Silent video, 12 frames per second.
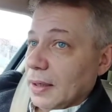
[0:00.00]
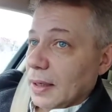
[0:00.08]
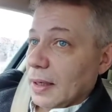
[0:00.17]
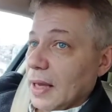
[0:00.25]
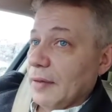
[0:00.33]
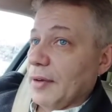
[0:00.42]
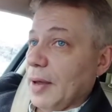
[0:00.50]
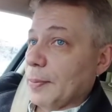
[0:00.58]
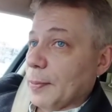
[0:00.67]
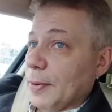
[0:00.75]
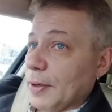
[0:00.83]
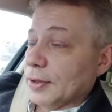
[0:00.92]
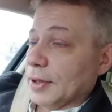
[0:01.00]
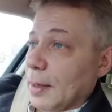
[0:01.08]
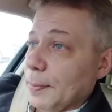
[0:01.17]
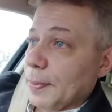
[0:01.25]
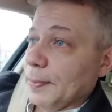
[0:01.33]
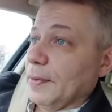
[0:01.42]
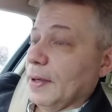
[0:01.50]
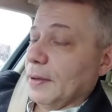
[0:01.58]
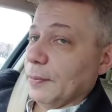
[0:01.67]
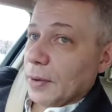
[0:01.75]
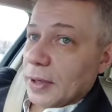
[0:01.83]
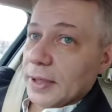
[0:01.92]
and that vapor builds up,
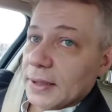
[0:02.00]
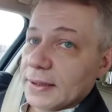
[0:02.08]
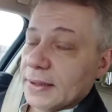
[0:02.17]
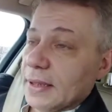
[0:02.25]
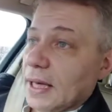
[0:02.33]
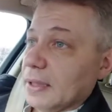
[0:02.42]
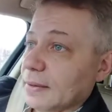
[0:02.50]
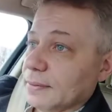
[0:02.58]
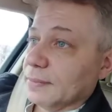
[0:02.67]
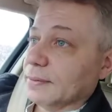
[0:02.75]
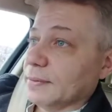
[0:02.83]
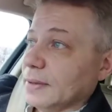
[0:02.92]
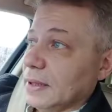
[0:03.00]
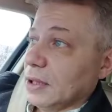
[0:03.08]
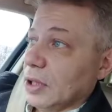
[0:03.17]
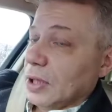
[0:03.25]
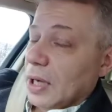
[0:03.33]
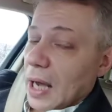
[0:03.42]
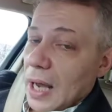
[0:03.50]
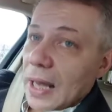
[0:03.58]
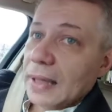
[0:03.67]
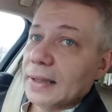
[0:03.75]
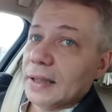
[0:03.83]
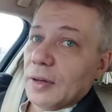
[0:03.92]
and when it's not
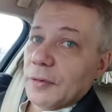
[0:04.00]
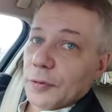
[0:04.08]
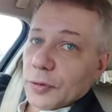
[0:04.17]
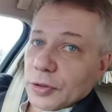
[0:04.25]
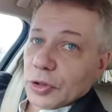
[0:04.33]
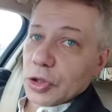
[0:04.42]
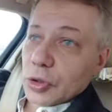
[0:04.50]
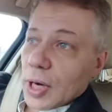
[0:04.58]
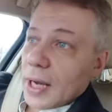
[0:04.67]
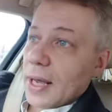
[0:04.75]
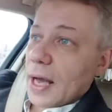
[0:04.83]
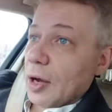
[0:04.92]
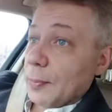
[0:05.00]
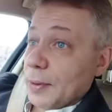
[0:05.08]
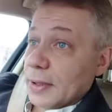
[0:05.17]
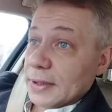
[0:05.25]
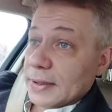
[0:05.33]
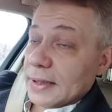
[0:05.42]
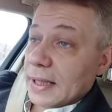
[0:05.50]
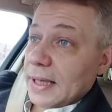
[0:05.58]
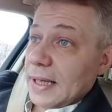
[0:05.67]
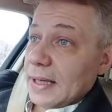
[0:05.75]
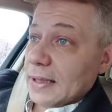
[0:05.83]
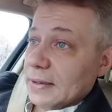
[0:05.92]
hot enough for it to dry out because it's not
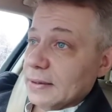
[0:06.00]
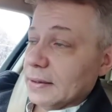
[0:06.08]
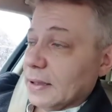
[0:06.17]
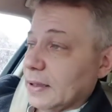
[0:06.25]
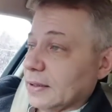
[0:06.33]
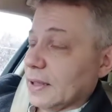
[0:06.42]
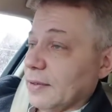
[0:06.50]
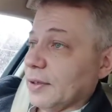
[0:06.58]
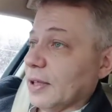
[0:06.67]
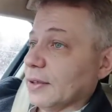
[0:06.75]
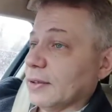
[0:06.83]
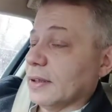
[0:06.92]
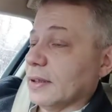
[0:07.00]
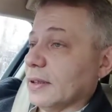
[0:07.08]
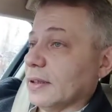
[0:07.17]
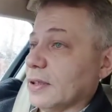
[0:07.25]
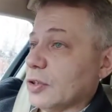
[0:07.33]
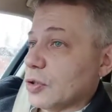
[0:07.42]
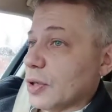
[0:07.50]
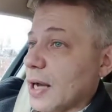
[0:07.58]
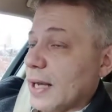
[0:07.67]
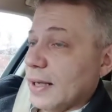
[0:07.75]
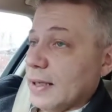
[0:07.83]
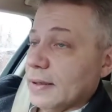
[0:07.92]
heated and it doesn't have that
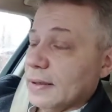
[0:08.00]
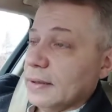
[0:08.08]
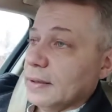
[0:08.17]
dry heat,